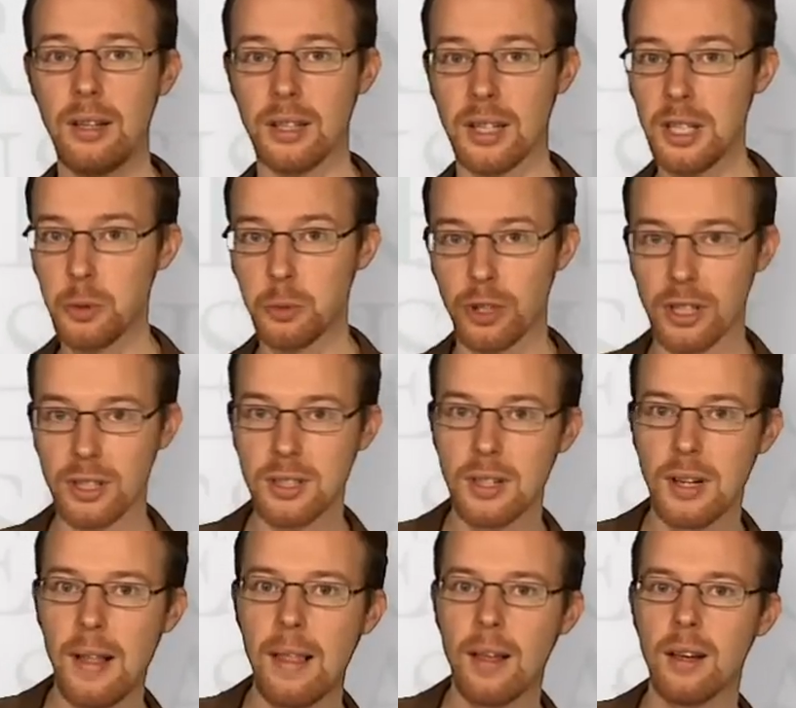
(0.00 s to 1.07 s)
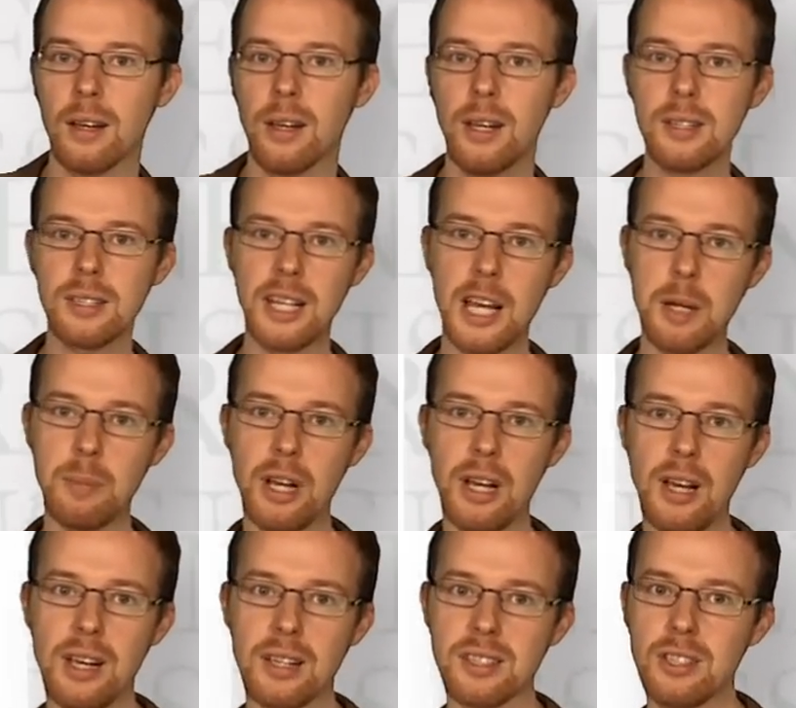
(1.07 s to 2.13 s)
In other words, Islam
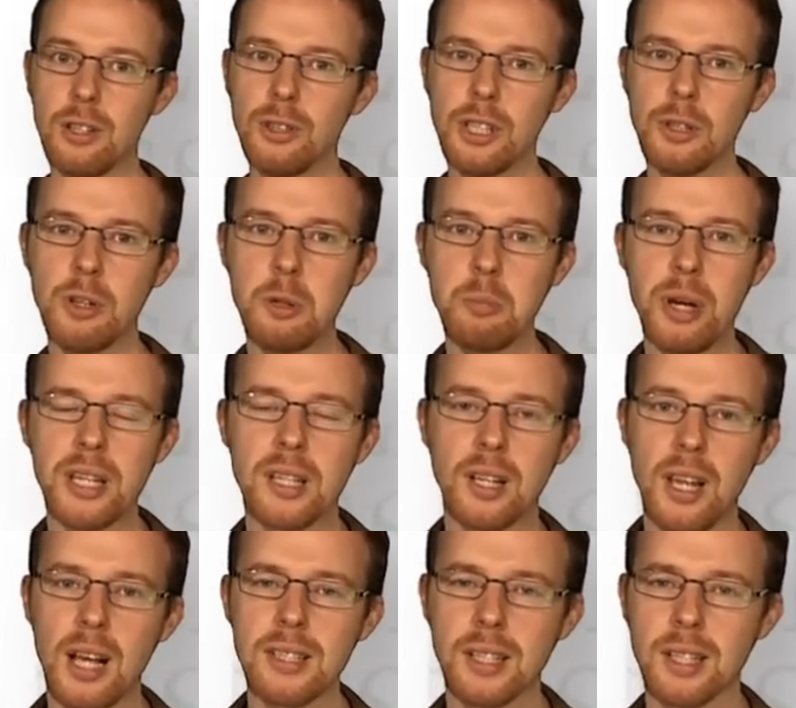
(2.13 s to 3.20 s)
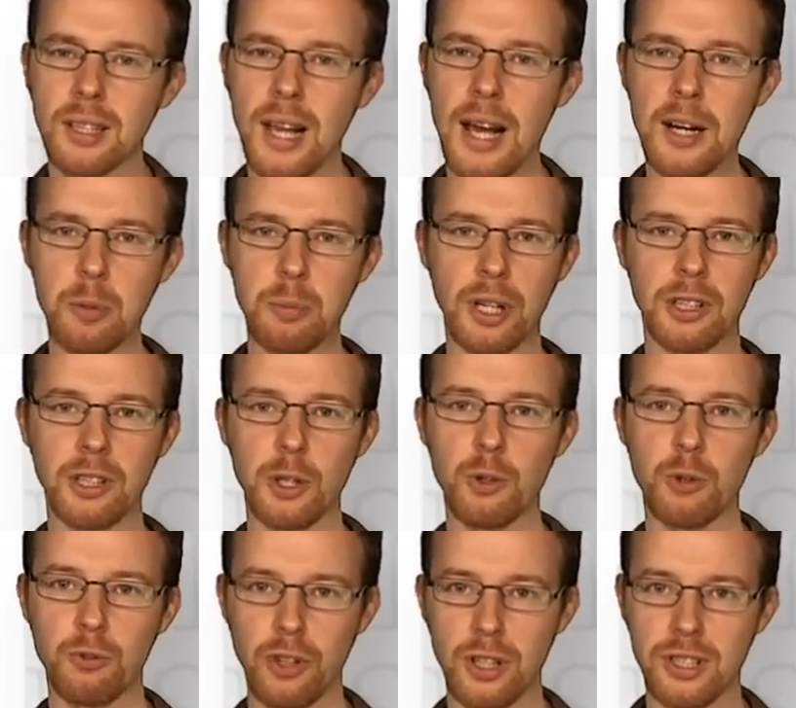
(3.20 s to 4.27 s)
has not only made classical Arabic the
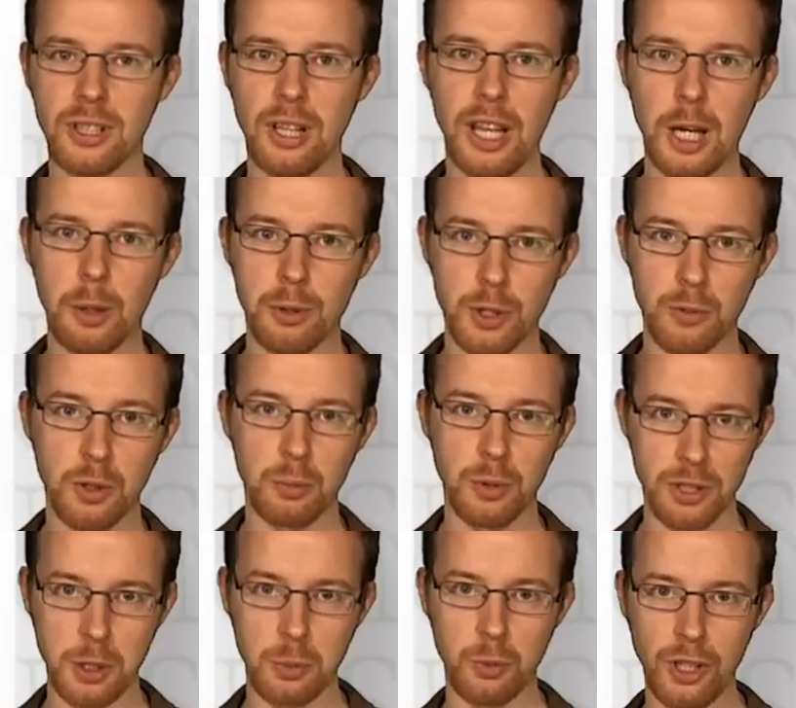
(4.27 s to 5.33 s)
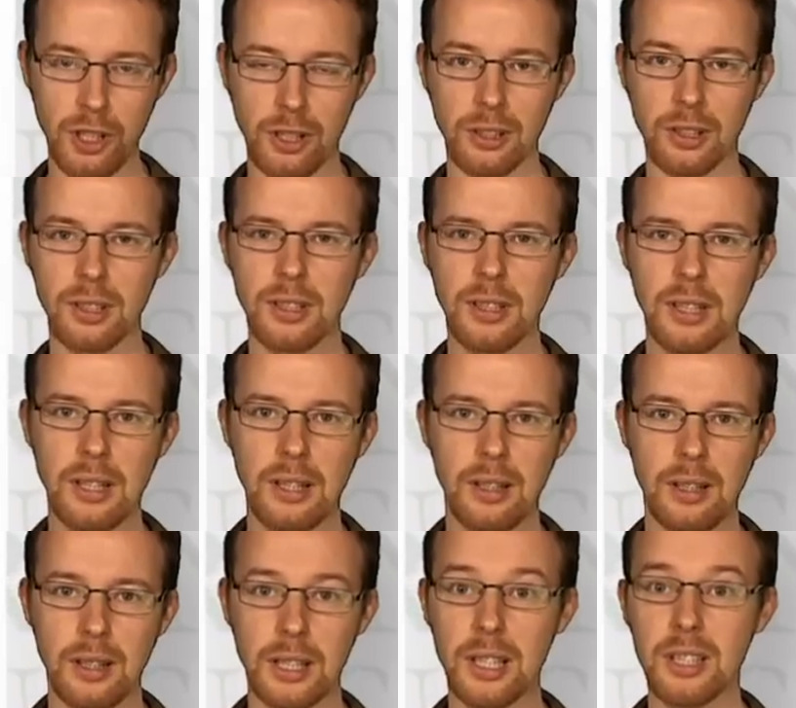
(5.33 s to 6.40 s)
universal language of the Muslim world,
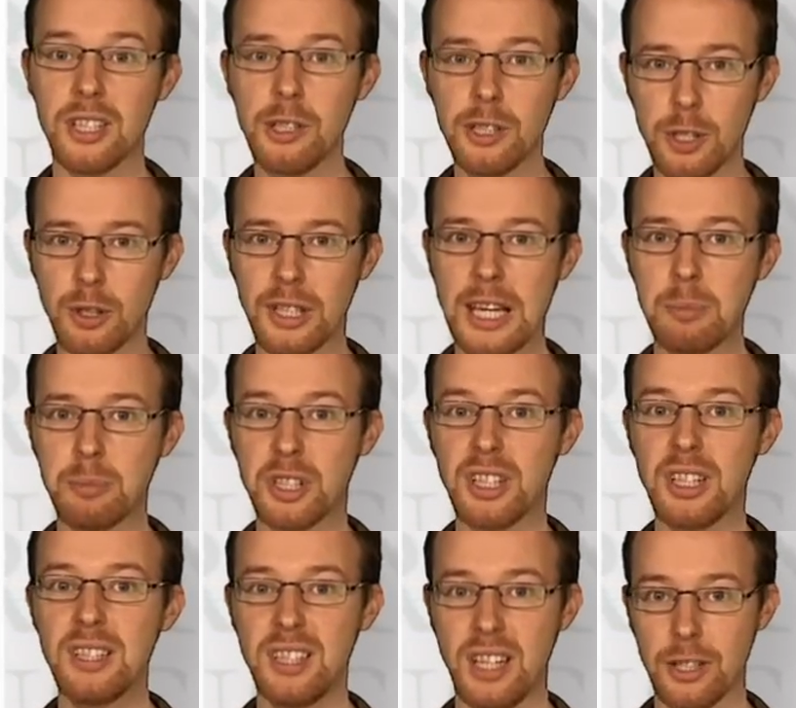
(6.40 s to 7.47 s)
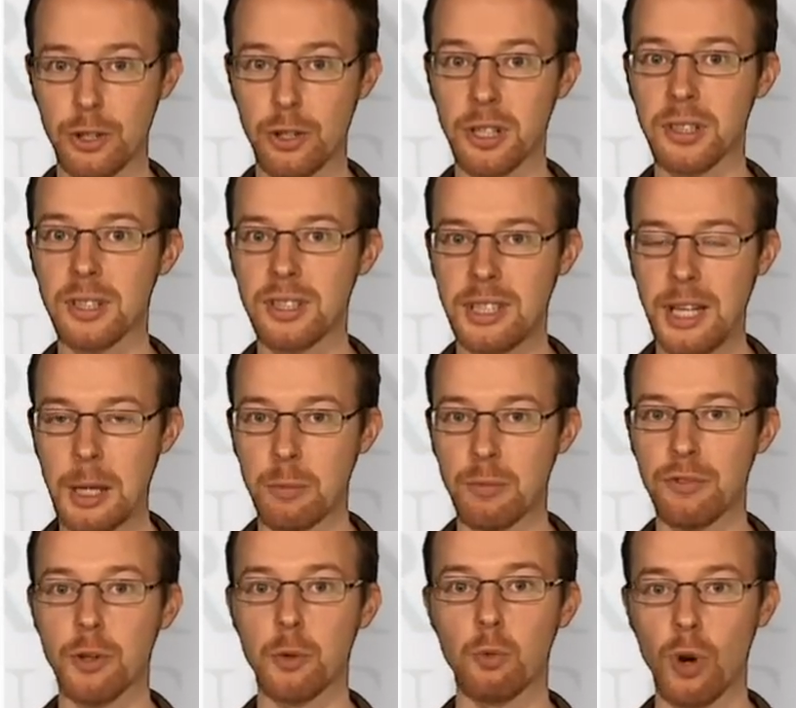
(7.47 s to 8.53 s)
it has also kept it essentially the same
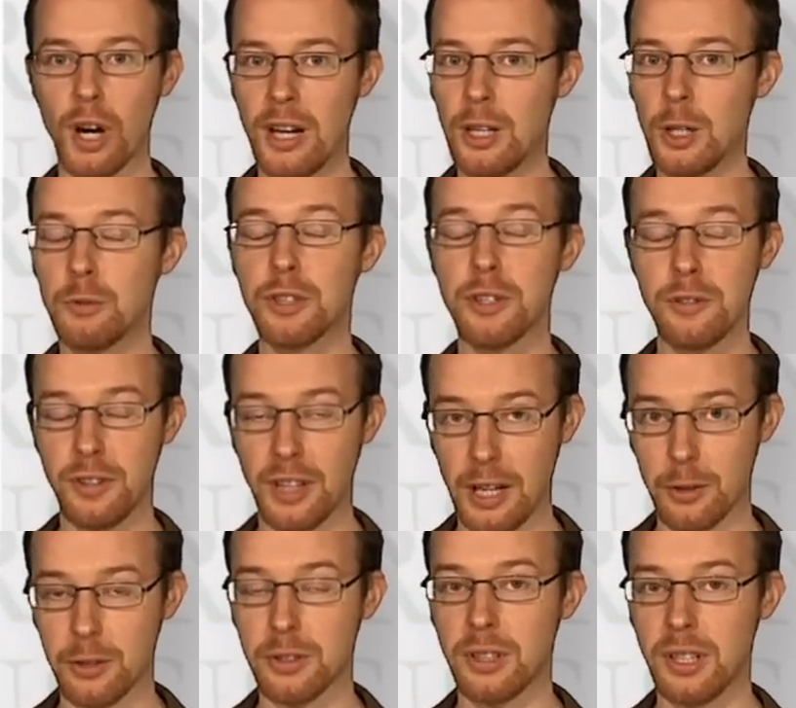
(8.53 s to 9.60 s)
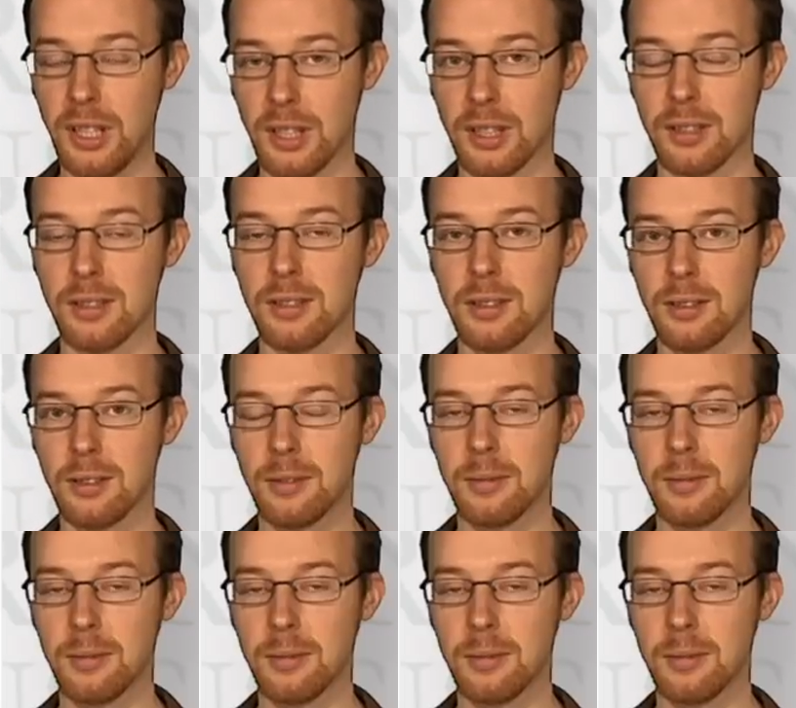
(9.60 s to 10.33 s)
for well over 1,000 years.